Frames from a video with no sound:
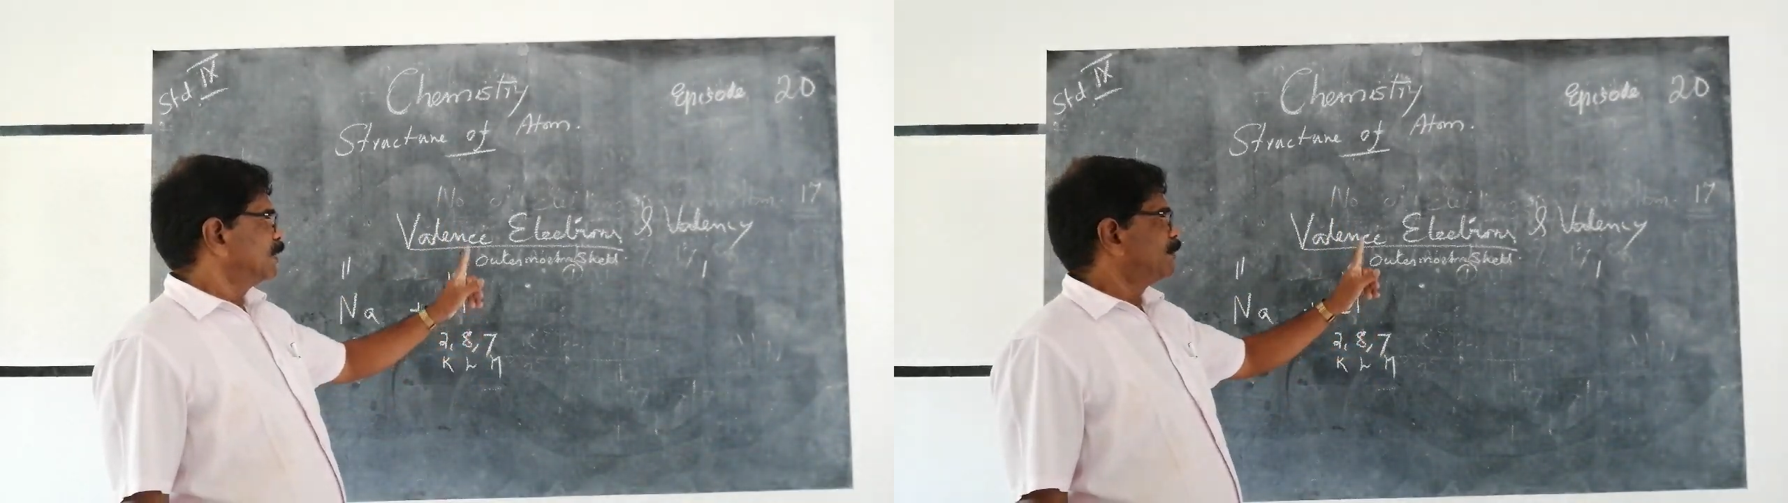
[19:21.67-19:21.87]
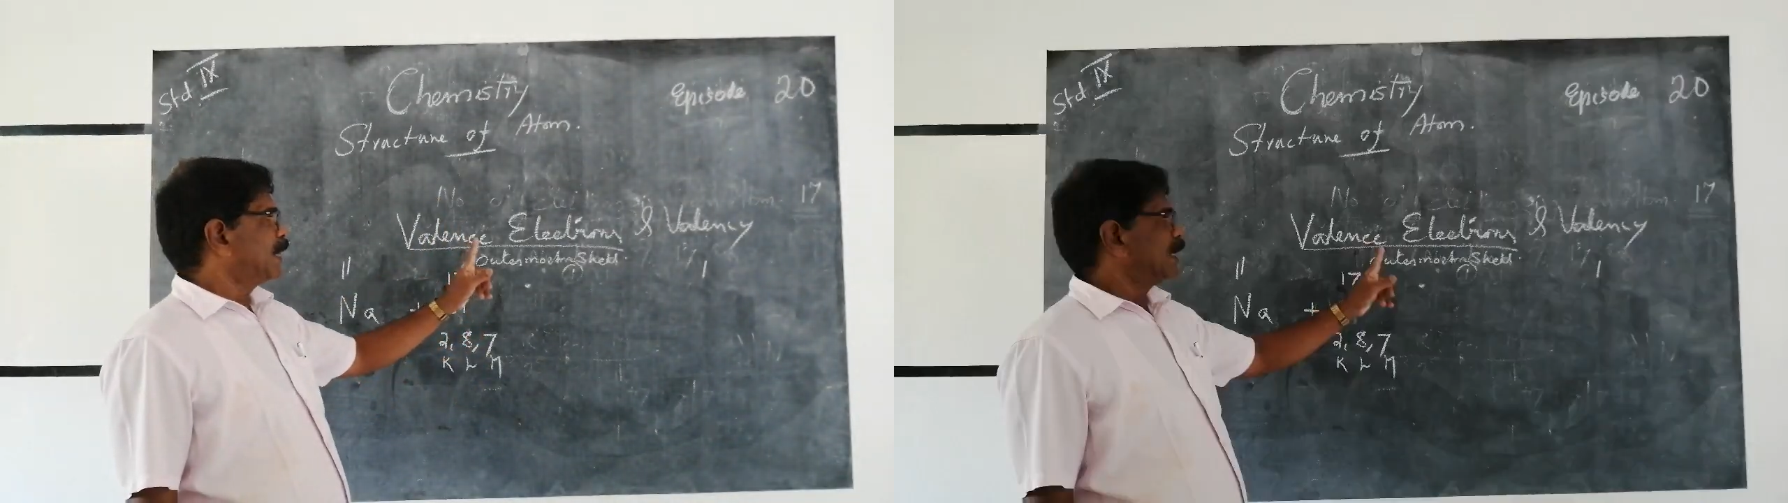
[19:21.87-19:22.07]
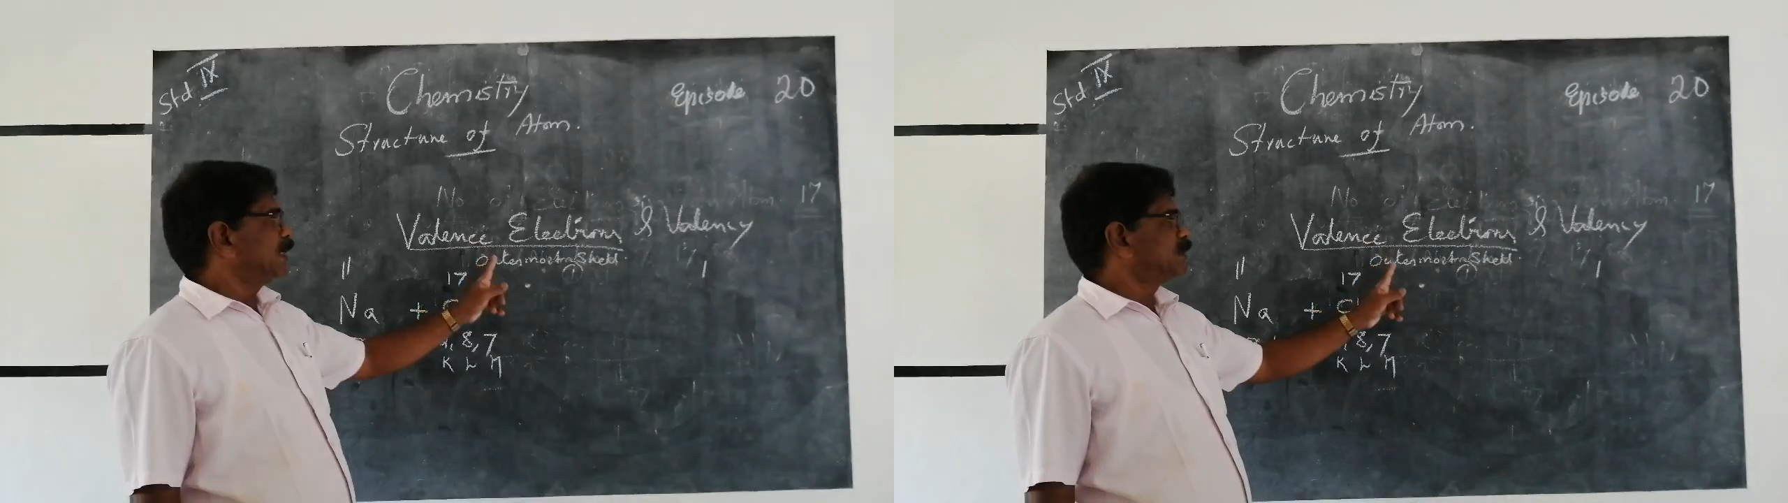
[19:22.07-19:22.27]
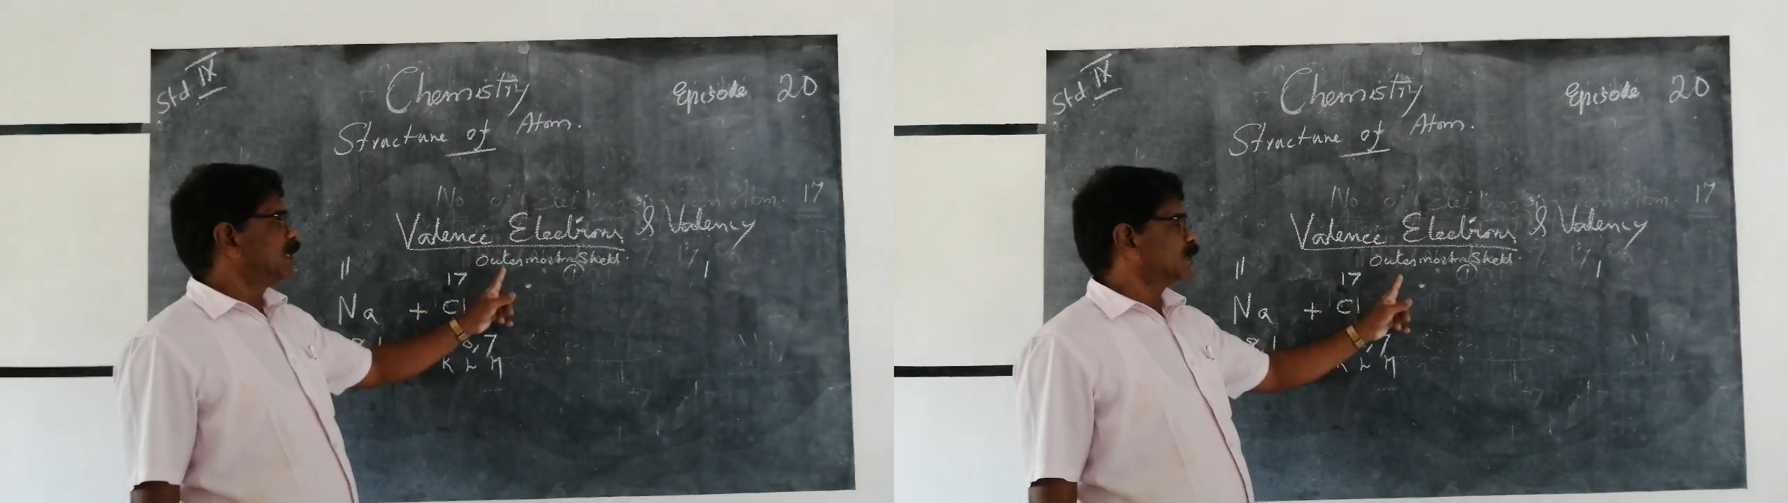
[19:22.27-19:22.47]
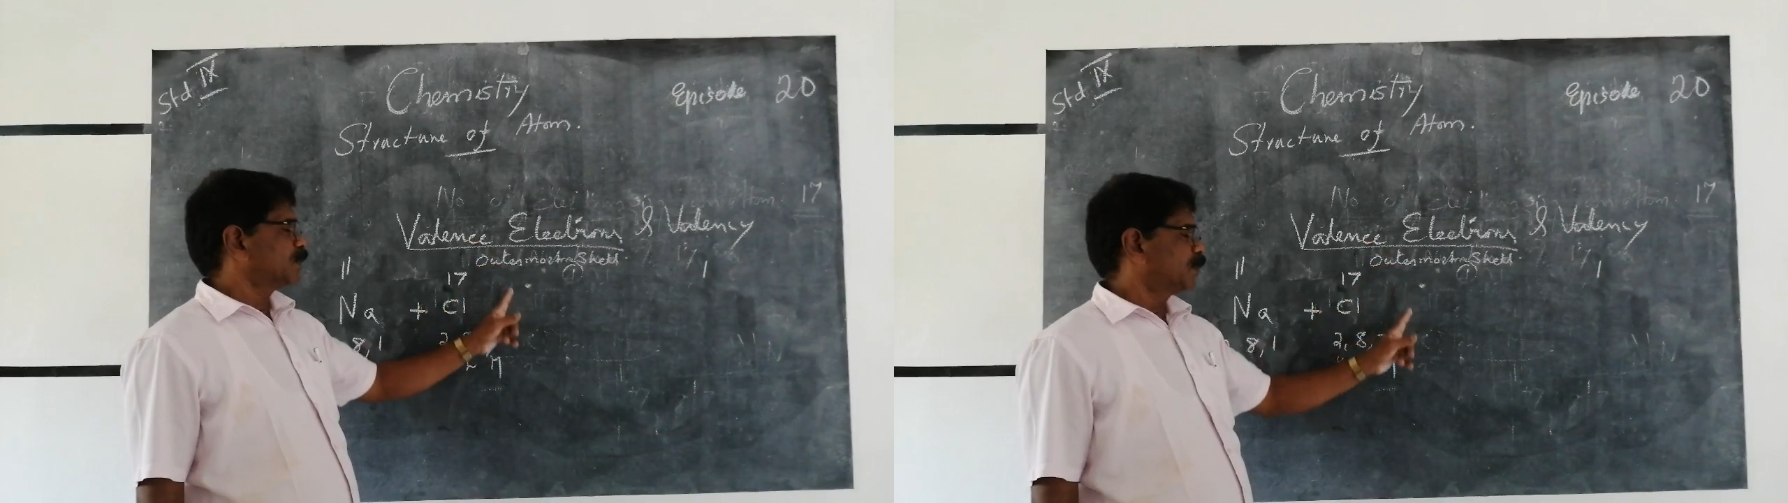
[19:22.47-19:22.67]
The valence
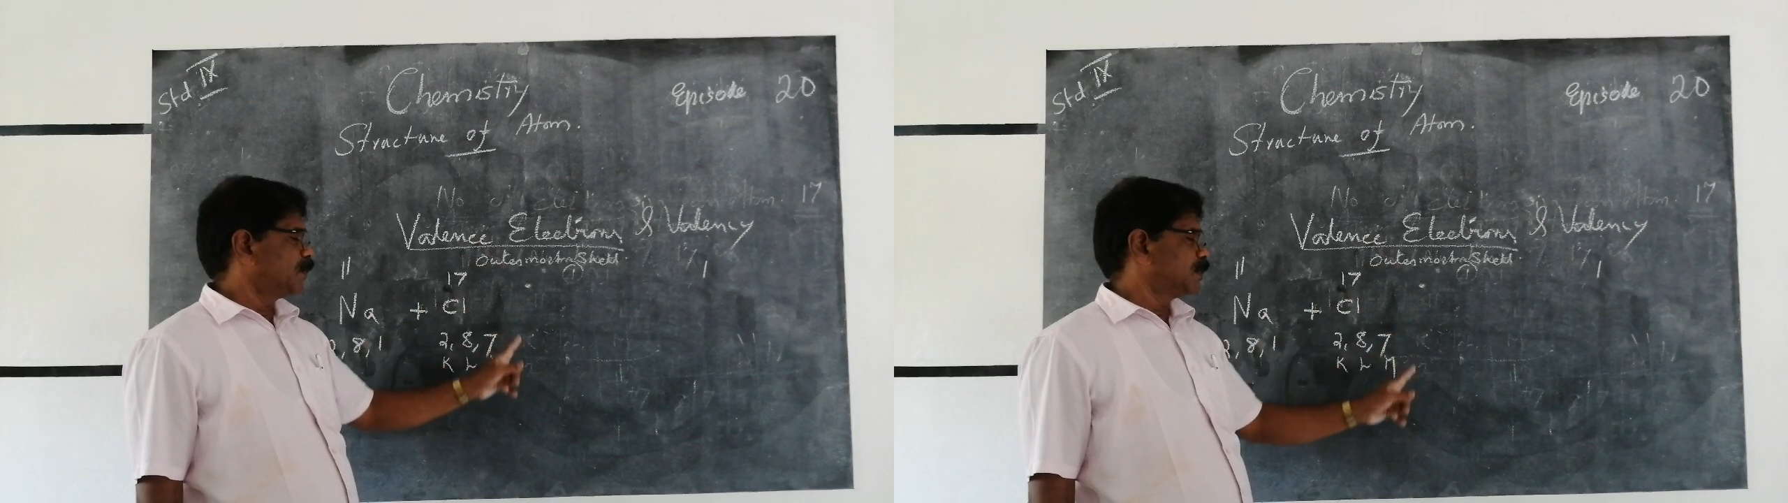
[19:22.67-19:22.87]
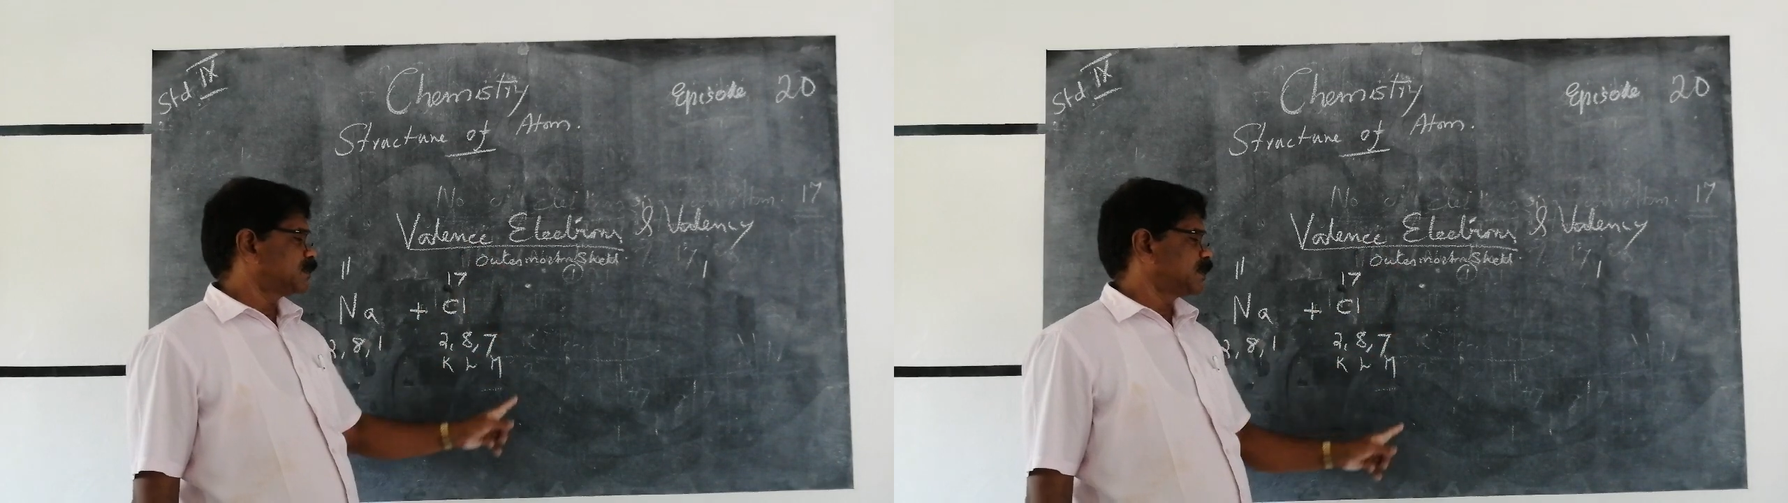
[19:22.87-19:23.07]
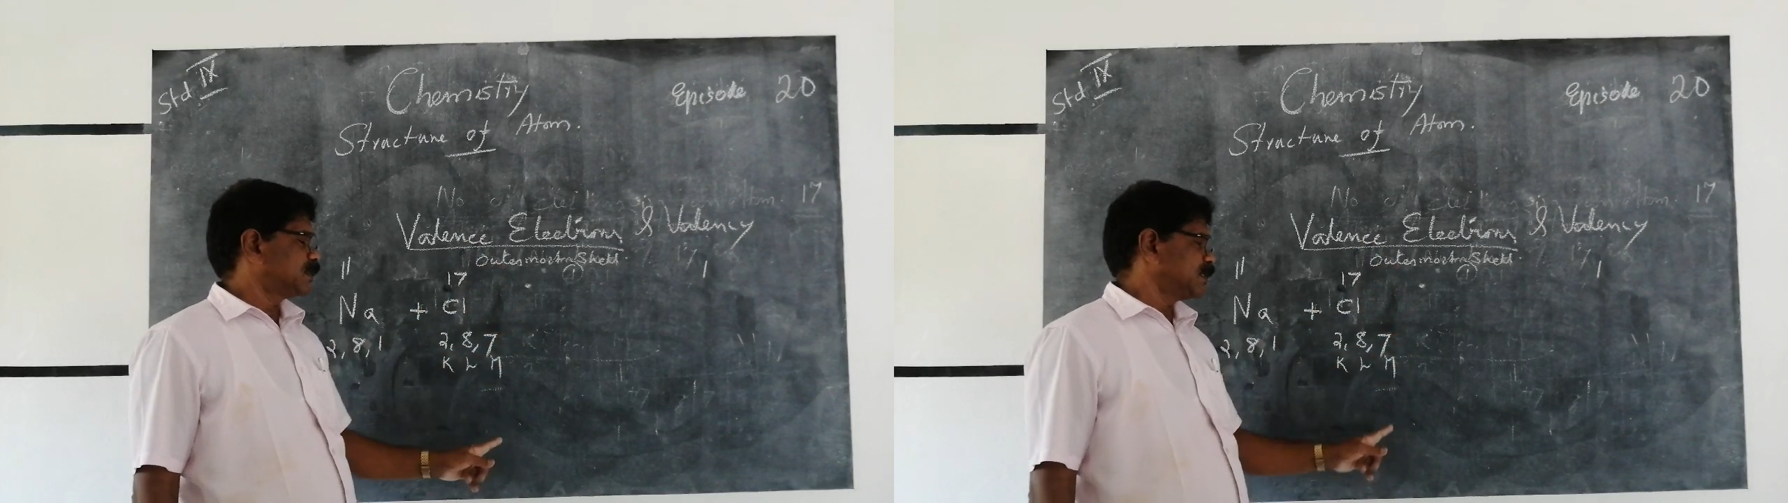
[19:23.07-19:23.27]
electrons